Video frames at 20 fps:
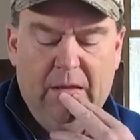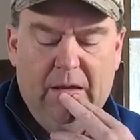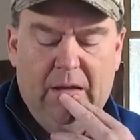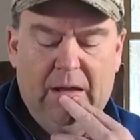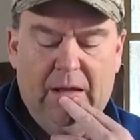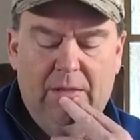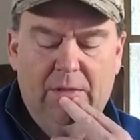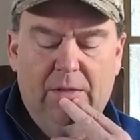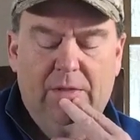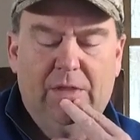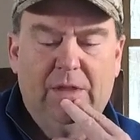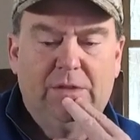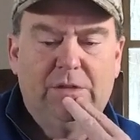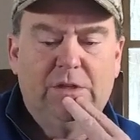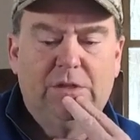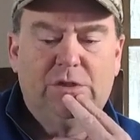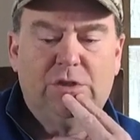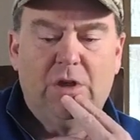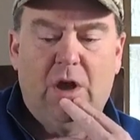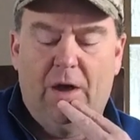Uh, the,
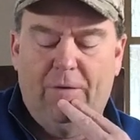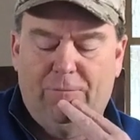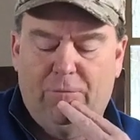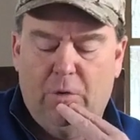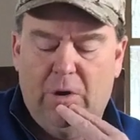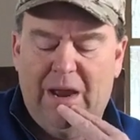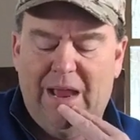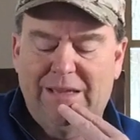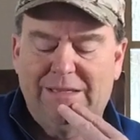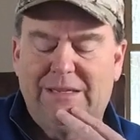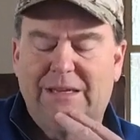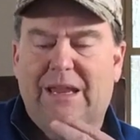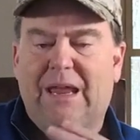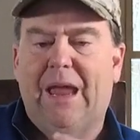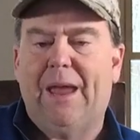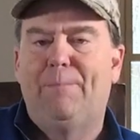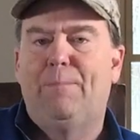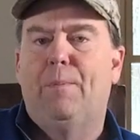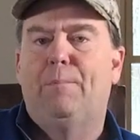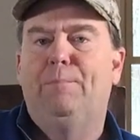the software has the
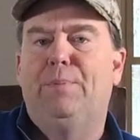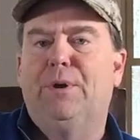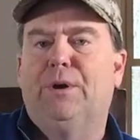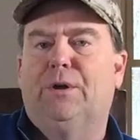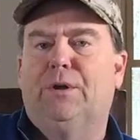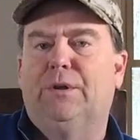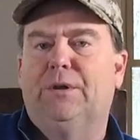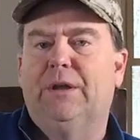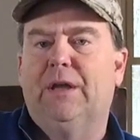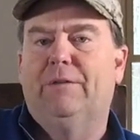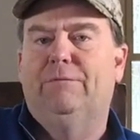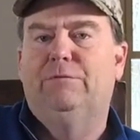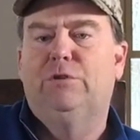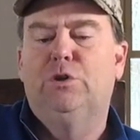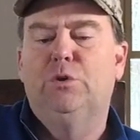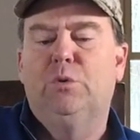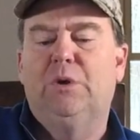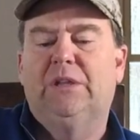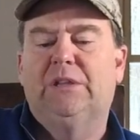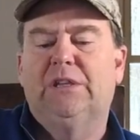capability of
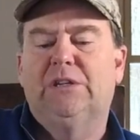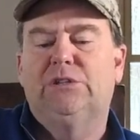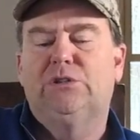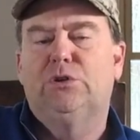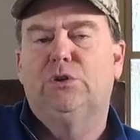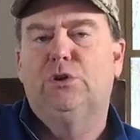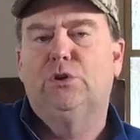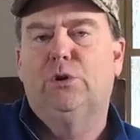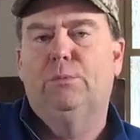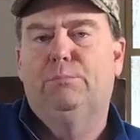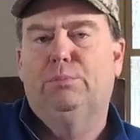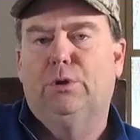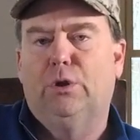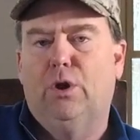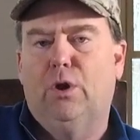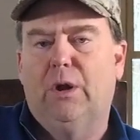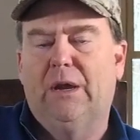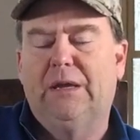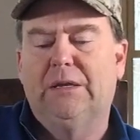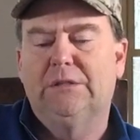doing this to your
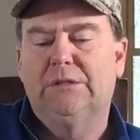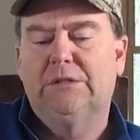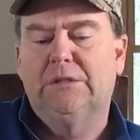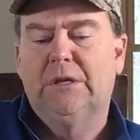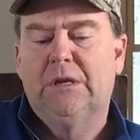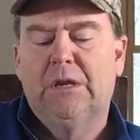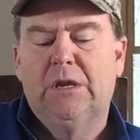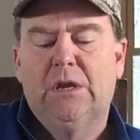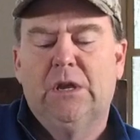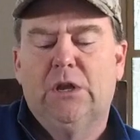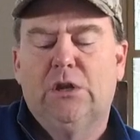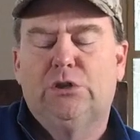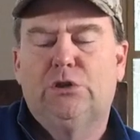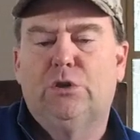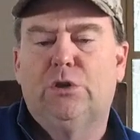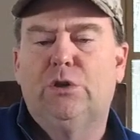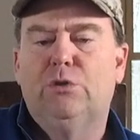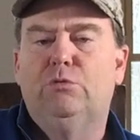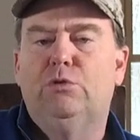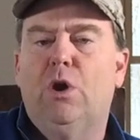employees.
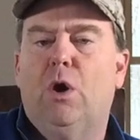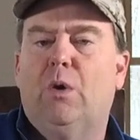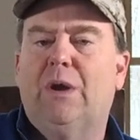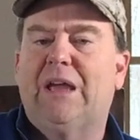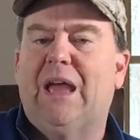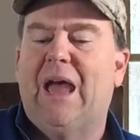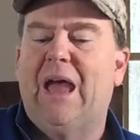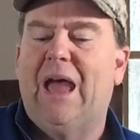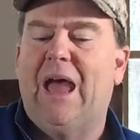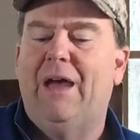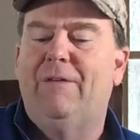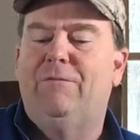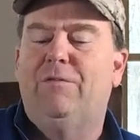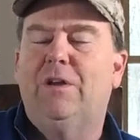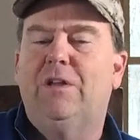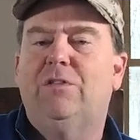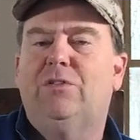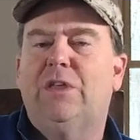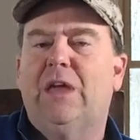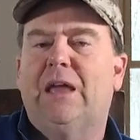So you know
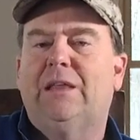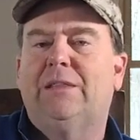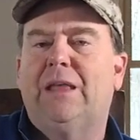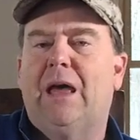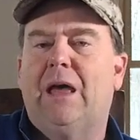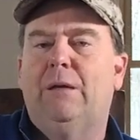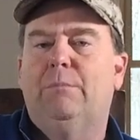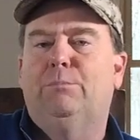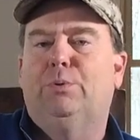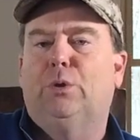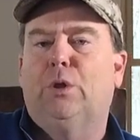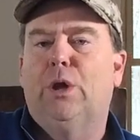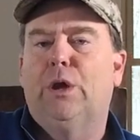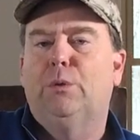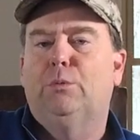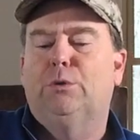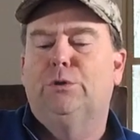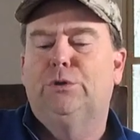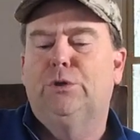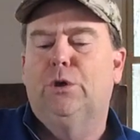everything that
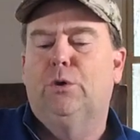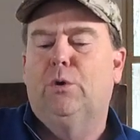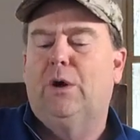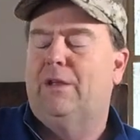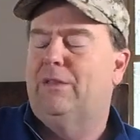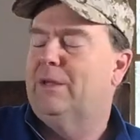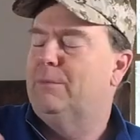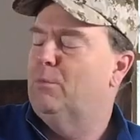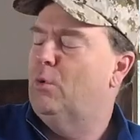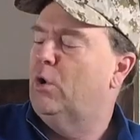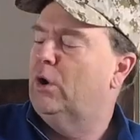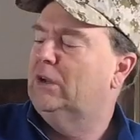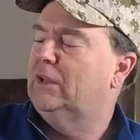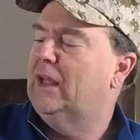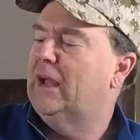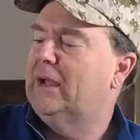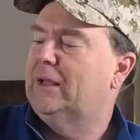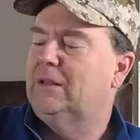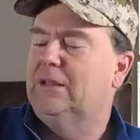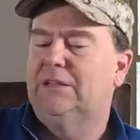employee will do. Are they more
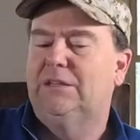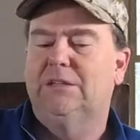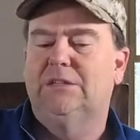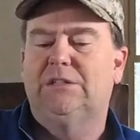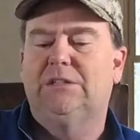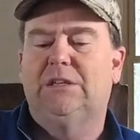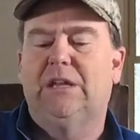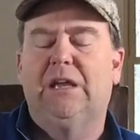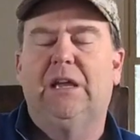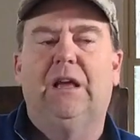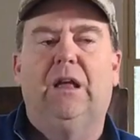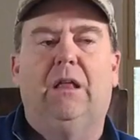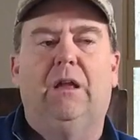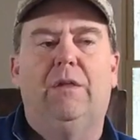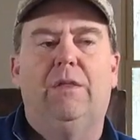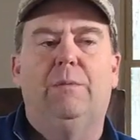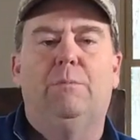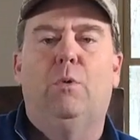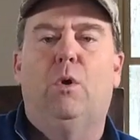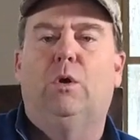likely to steal?
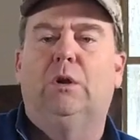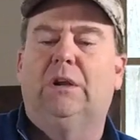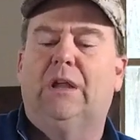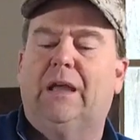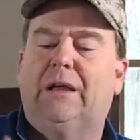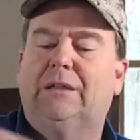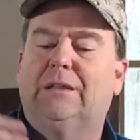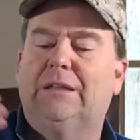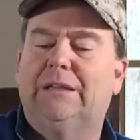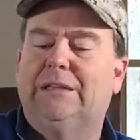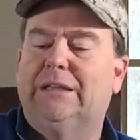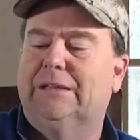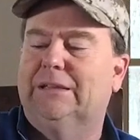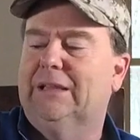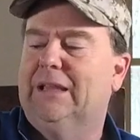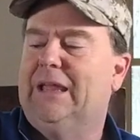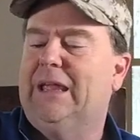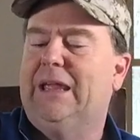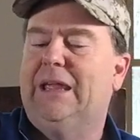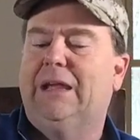Are they more likely to
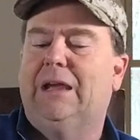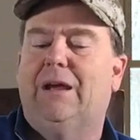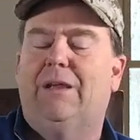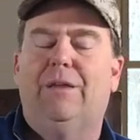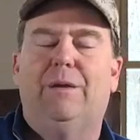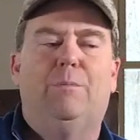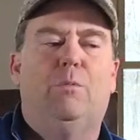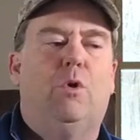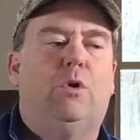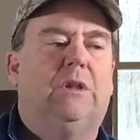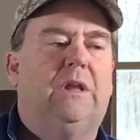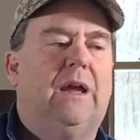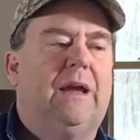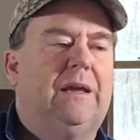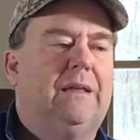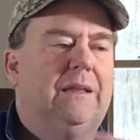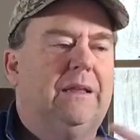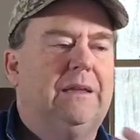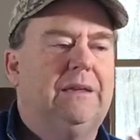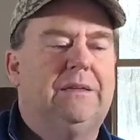leak? Are they more
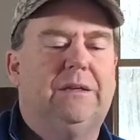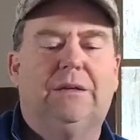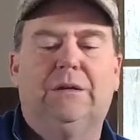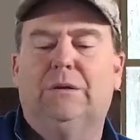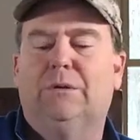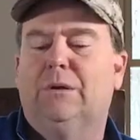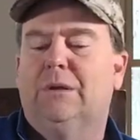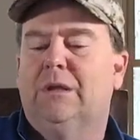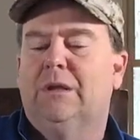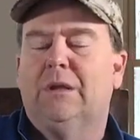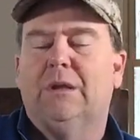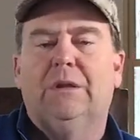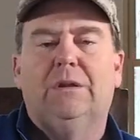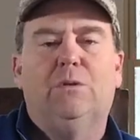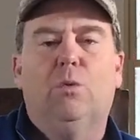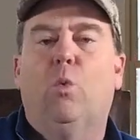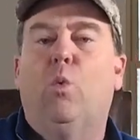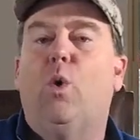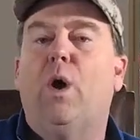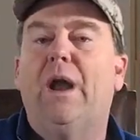likely to
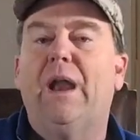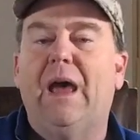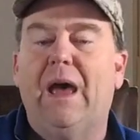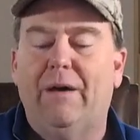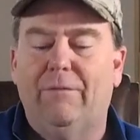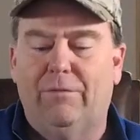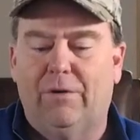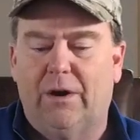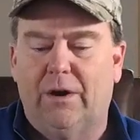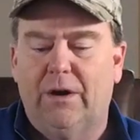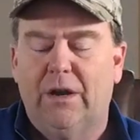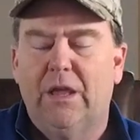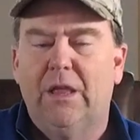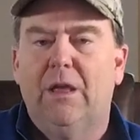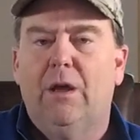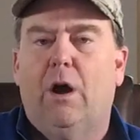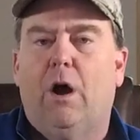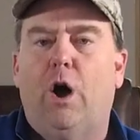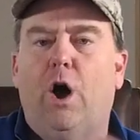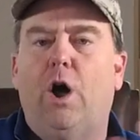whatever?
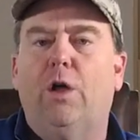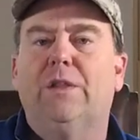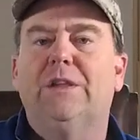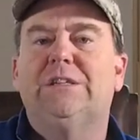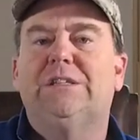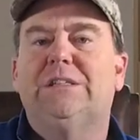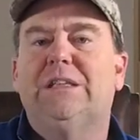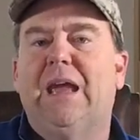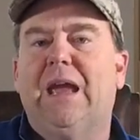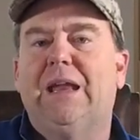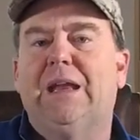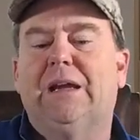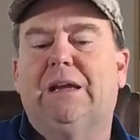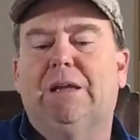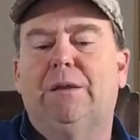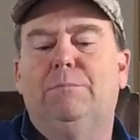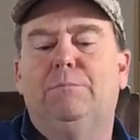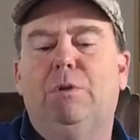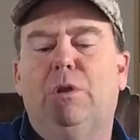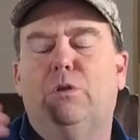All this data
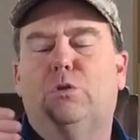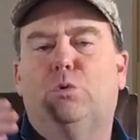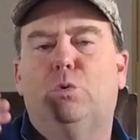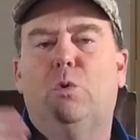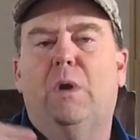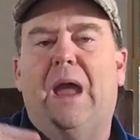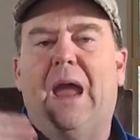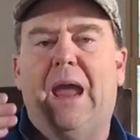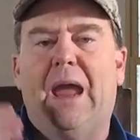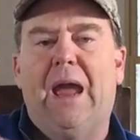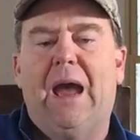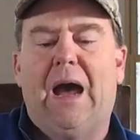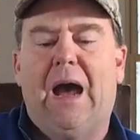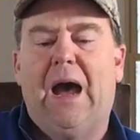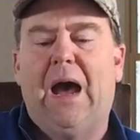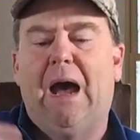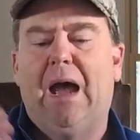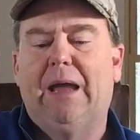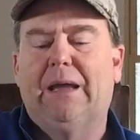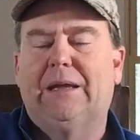can be through
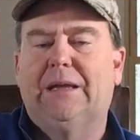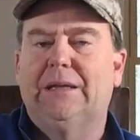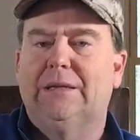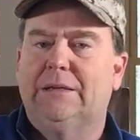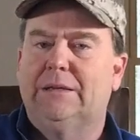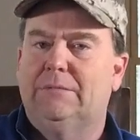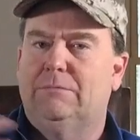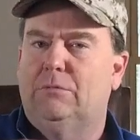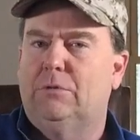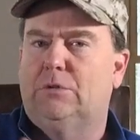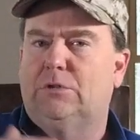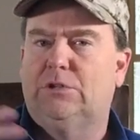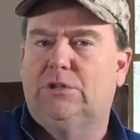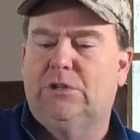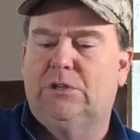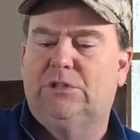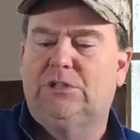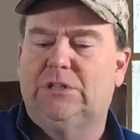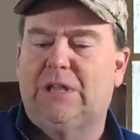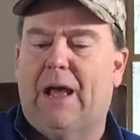AI can
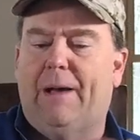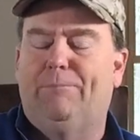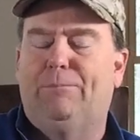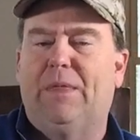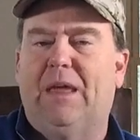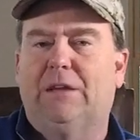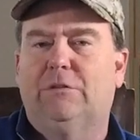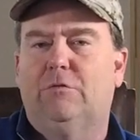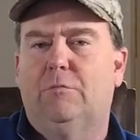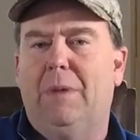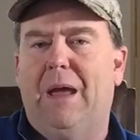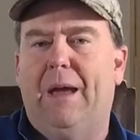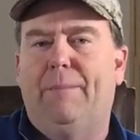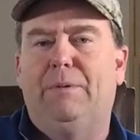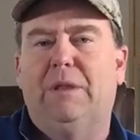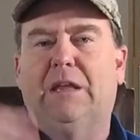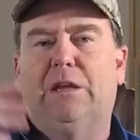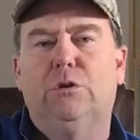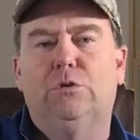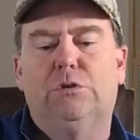stop things from
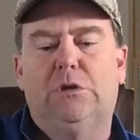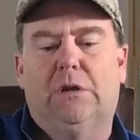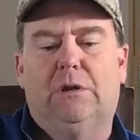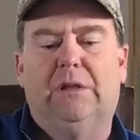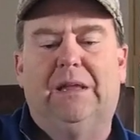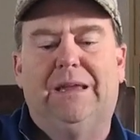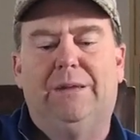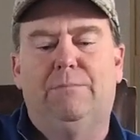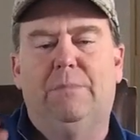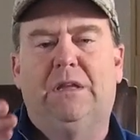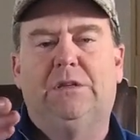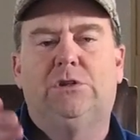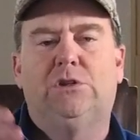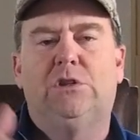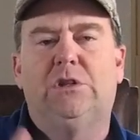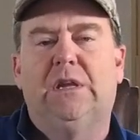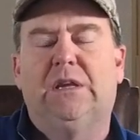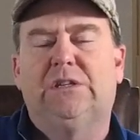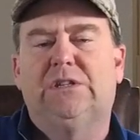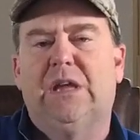happening. He, used it, he
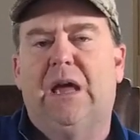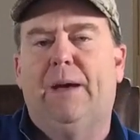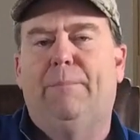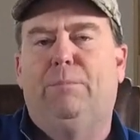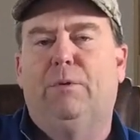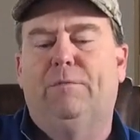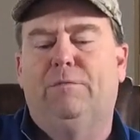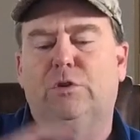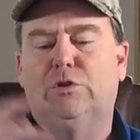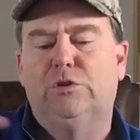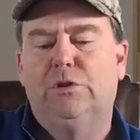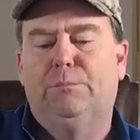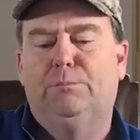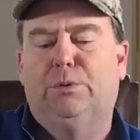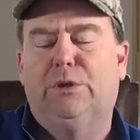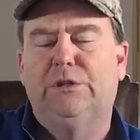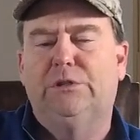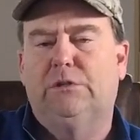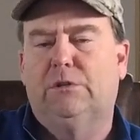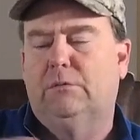mentioned the example of using
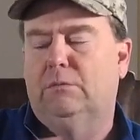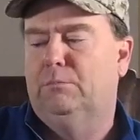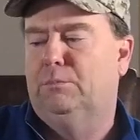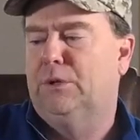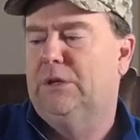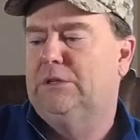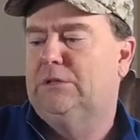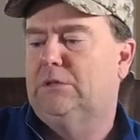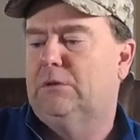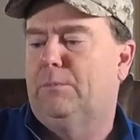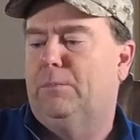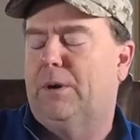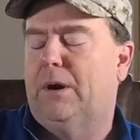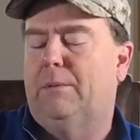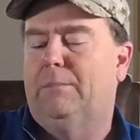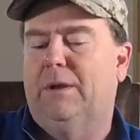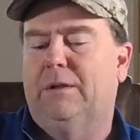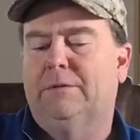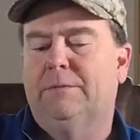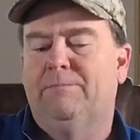police police
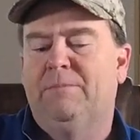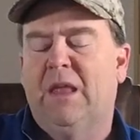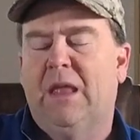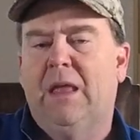departments.